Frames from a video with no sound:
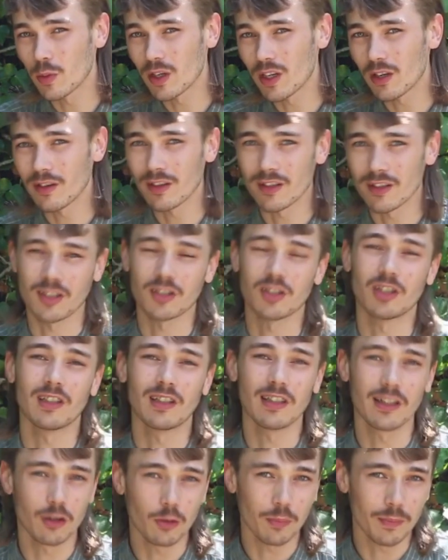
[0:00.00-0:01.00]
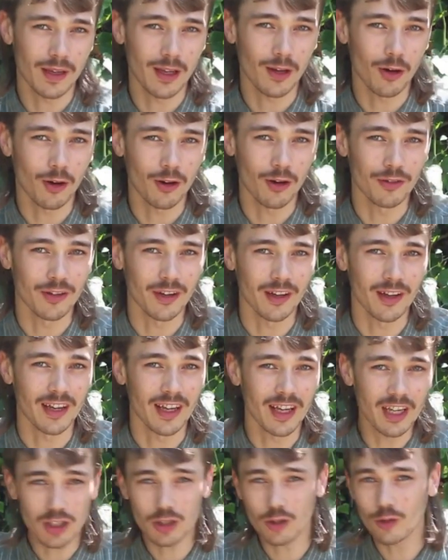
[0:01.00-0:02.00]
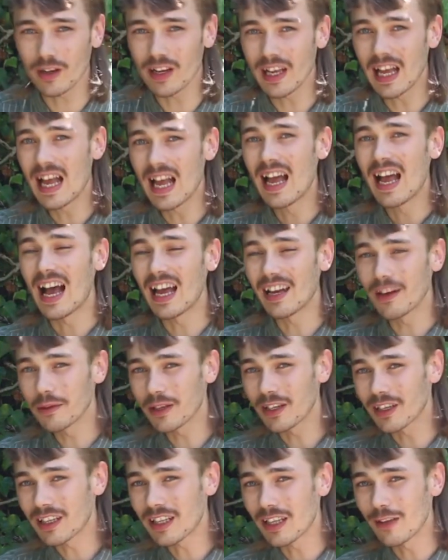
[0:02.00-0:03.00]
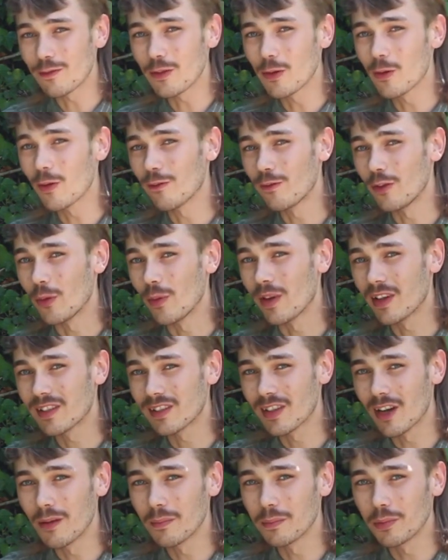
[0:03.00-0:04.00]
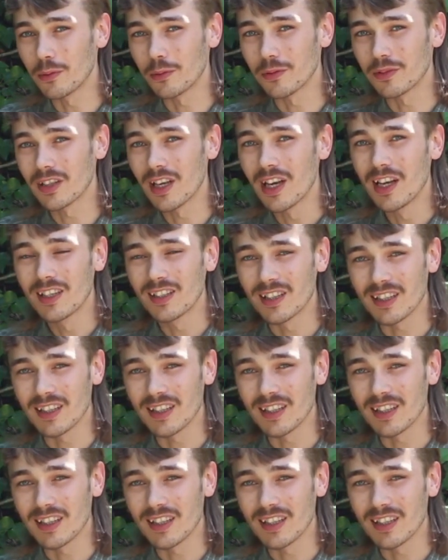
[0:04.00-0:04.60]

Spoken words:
and we're going to touch a little bit on their history and I'm going to give you a few examples.